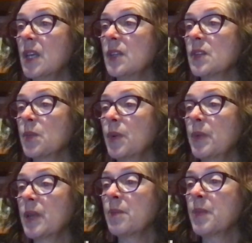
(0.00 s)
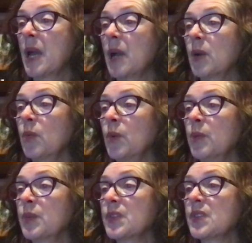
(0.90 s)
So when we get back, we
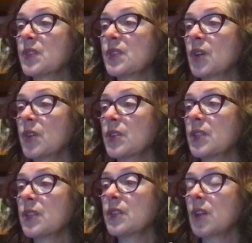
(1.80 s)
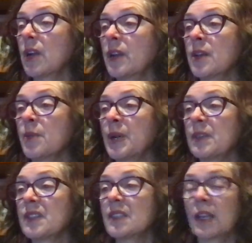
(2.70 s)
will start talking about
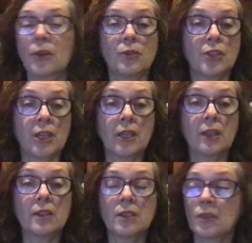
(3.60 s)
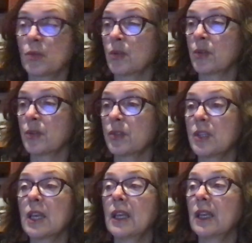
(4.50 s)
psychogenic disorders
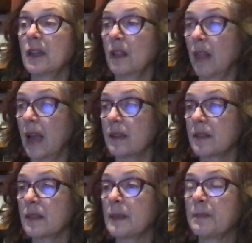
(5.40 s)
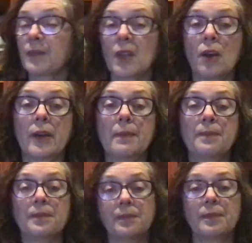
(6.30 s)
in class. All right.
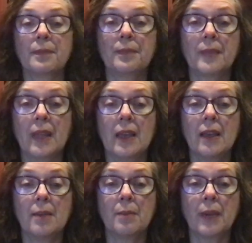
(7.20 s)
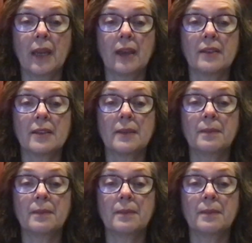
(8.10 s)
Bye, guys.